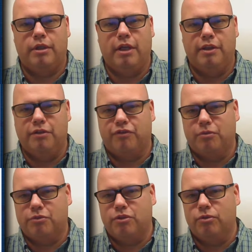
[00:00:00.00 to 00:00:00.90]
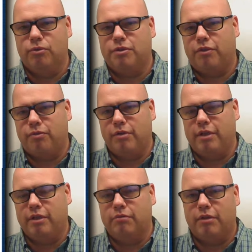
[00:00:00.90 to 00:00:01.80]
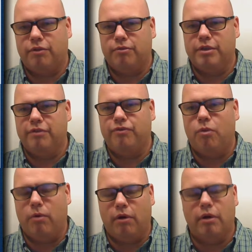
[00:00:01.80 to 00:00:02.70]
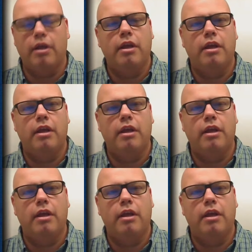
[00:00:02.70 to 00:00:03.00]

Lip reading: and then from 2 to 3 and 3 to 4,